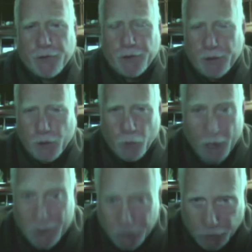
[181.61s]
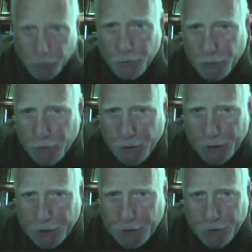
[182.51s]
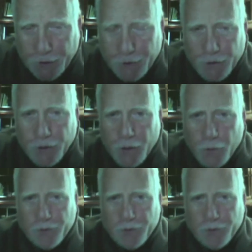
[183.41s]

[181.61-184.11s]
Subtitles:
in the Western that he did with